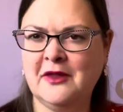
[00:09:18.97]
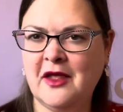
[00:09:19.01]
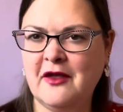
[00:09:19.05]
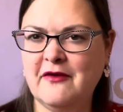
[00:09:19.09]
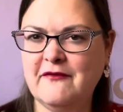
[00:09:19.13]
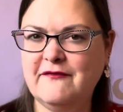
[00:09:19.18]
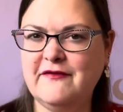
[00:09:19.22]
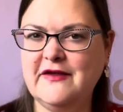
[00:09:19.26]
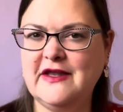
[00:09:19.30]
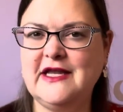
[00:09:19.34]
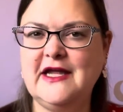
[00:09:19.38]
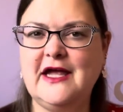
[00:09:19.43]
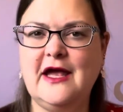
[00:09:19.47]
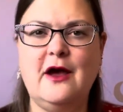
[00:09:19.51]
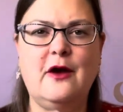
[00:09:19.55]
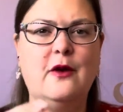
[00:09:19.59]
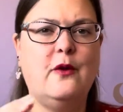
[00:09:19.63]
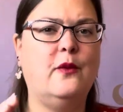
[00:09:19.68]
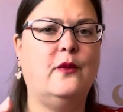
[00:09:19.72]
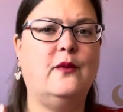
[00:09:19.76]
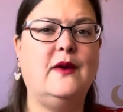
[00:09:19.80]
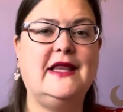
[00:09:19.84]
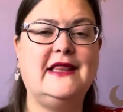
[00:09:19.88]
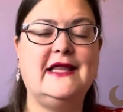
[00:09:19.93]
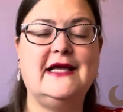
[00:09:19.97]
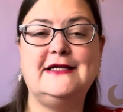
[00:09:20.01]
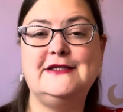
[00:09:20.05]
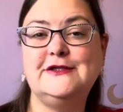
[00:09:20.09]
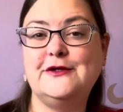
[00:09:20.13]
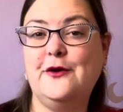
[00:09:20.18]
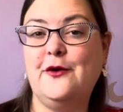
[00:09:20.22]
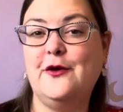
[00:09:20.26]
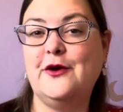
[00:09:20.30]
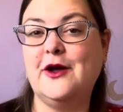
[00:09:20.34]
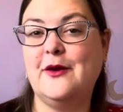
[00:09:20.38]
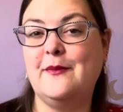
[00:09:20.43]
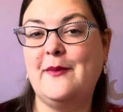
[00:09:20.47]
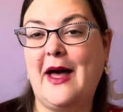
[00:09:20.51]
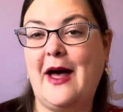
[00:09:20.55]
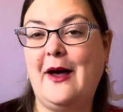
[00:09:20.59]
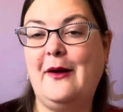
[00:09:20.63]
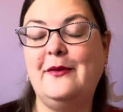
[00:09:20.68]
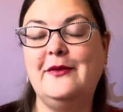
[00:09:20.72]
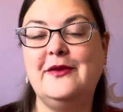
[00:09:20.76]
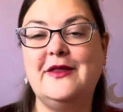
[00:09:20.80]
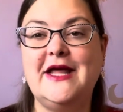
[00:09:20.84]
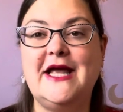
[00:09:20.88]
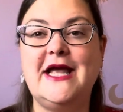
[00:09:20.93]
video where they talk
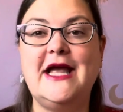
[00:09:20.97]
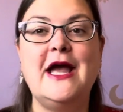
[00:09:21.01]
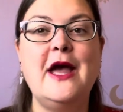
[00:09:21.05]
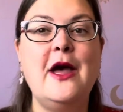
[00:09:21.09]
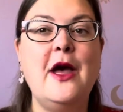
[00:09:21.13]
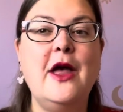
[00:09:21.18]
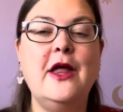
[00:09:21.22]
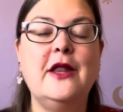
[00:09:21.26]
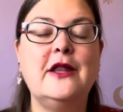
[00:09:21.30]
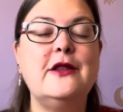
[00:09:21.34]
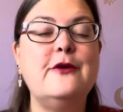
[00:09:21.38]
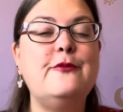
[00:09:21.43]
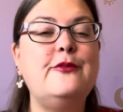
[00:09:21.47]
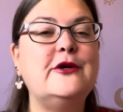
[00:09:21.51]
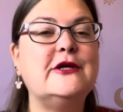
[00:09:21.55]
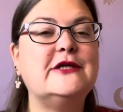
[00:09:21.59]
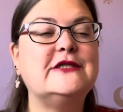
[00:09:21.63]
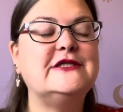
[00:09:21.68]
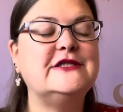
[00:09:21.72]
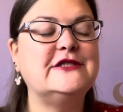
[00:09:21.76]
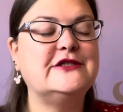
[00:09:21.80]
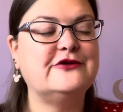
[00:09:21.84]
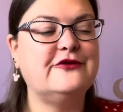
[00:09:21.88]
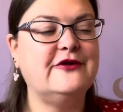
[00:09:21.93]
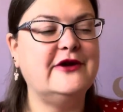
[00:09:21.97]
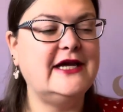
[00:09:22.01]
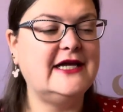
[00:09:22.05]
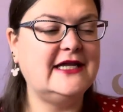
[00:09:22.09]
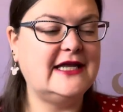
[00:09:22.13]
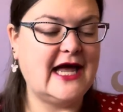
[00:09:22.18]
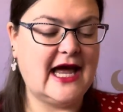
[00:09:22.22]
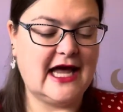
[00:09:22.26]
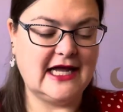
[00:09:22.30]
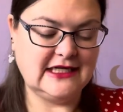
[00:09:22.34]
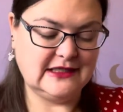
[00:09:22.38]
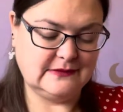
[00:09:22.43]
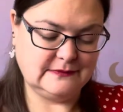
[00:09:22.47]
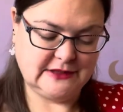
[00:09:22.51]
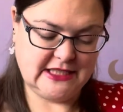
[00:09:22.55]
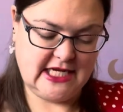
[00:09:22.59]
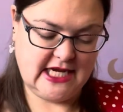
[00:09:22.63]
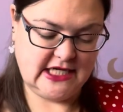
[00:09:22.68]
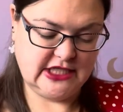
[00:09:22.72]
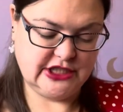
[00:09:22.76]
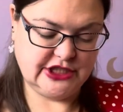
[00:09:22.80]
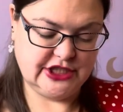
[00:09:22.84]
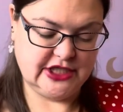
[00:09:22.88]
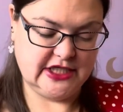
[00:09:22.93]
about the book to screen
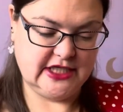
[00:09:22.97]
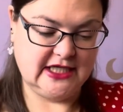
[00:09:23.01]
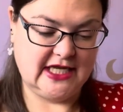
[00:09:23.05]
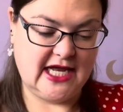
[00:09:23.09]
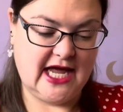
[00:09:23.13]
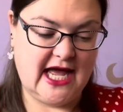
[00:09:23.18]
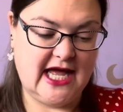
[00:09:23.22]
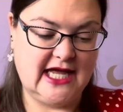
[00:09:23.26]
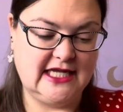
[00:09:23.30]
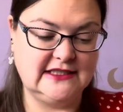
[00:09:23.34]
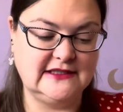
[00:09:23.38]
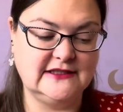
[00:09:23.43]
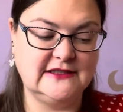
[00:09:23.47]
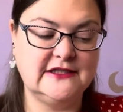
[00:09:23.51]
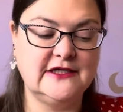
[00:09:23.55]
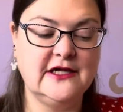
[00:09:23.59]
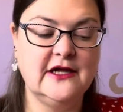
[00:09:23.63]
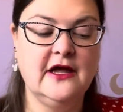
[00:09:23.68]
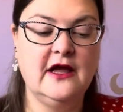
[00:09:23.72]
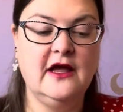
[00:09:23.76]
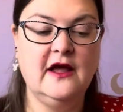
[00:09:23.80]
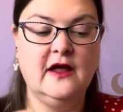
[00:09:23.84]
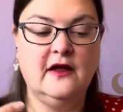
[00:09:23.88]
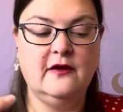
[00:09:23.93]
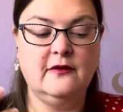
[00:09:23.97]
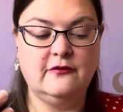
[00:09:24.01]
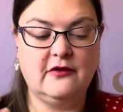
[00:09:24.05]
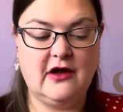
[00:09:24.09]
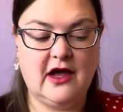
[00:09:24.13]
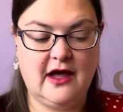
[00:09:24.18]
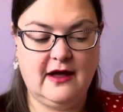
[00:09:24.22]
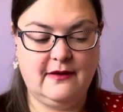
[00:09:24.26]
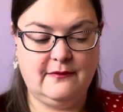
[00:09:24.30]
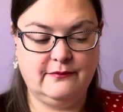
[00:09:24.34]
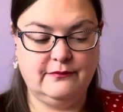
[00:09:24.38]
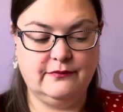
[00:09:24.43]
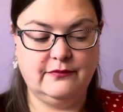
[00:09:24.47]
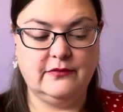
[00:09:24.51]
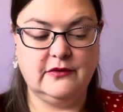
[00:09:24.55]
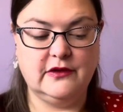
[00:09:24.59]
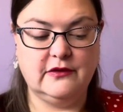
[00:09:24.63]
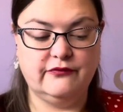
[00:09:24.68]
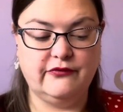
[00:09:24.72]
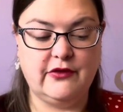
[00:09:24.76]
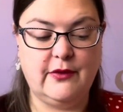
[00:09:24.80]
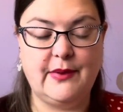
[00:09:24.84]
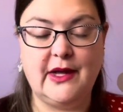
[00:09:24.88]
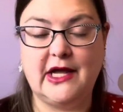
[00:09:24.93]
adaptation, and
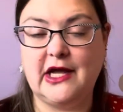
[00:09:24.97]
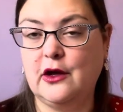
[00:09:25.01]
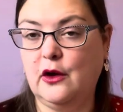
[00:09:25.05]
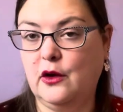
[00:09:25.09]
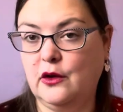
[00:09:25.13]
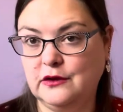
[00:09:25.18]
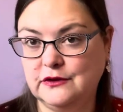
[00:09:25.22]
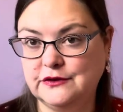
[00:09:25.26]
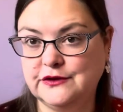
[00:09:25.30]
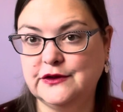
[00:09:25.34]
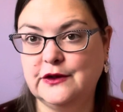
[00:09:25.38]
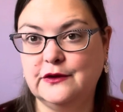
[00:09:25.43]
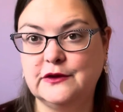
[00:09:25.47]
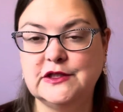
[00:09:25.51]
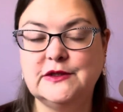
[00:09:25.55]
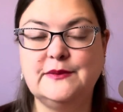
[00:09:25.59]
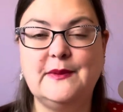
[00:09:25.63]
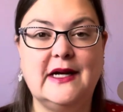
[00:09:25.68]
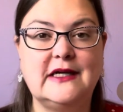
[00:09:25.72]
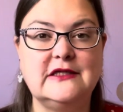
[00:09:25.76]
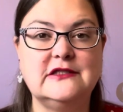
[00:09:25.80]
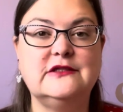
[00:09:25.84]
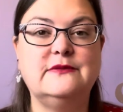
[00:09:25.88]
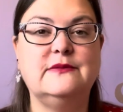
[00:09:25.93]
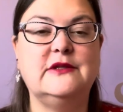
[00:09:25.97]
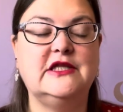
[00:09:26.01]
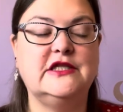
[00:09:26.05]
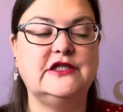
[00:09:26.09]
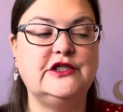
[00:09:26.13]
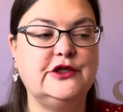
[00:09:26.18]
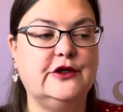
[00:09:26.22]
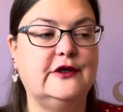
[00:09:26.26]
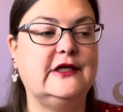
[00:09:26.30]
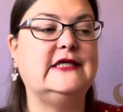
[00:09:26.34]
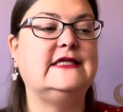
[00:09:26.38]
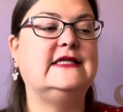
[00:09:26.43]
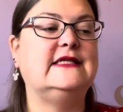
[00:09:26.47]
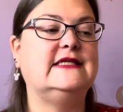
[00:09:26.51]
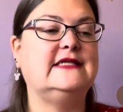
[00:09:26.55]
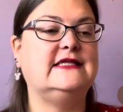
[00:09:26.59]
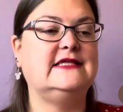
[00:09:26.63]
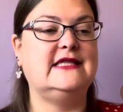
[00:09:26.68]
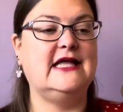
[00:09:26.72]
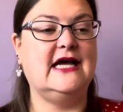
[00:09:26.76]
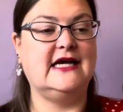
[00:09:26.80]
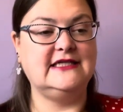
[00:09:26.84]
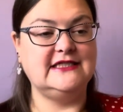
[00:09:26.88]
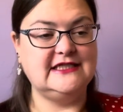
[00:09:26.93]
Rebecca Hall talks about some of the choices
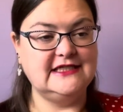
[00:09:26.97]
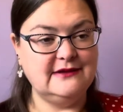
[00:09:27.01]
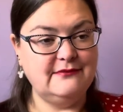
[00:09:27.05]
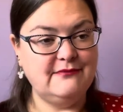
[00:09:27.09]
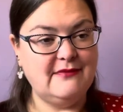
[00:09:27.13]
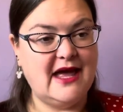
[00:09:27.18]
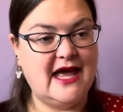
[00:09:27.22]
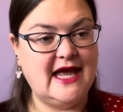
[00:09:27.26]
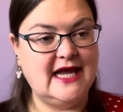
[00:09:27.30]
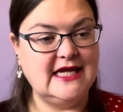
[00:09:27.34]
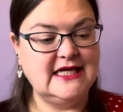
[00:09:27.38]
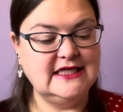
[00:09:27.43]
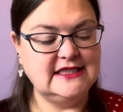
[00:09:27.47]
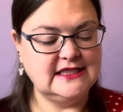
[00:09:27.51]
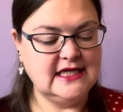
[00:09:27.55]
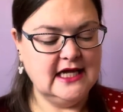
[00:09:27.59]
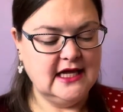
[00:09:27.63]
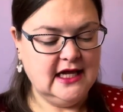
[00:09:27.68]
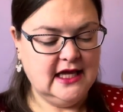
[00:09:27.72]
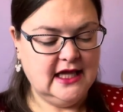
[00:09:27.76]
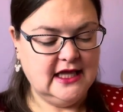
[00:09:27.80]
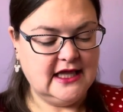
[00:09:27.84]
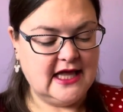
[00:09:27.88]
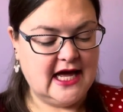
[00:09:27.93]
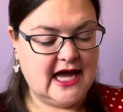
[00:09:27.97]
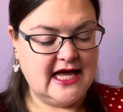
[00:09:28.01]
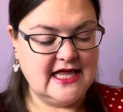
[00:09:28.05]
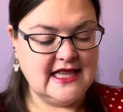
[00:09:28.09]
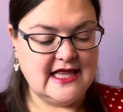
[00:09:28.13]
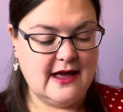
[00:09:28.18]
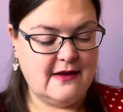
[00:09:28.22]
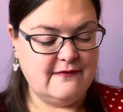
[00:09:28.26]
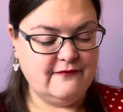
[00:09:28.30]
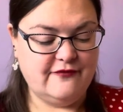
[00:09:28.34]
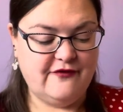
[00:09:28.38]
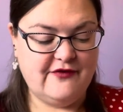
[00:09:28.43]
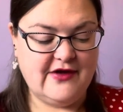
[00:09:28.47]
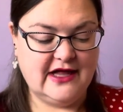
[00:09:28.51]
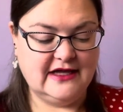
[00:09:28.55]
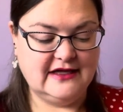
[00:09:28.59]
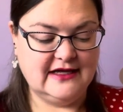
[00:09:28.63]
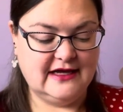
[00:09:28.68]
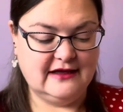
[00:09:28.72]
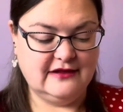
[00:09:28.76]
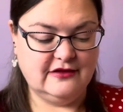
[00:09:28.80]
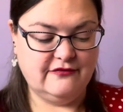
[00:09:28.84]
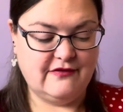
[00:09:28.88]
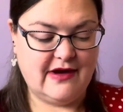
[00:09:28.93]
that she made that I then fell
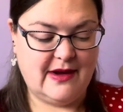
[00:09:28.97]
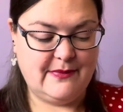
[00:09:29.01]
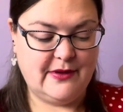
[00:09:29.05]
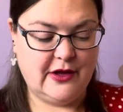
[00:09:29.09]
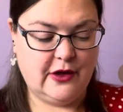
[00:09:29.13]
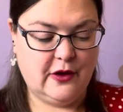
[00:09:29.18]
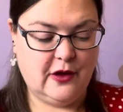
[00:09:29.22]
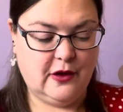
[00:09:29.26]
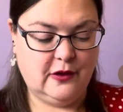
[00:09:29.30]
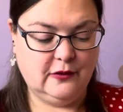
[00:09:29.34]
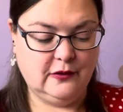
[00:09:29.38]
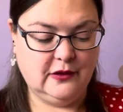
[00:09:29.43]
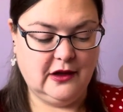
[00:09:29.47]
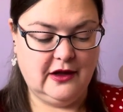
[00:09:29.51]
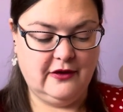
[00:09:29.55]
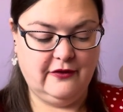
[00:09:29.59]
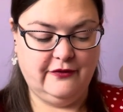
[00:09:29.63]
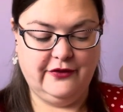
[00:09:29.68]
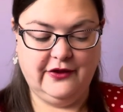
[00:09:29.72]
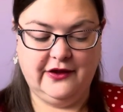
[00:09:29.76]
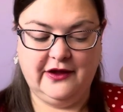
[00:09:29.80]
down the rabbit hole of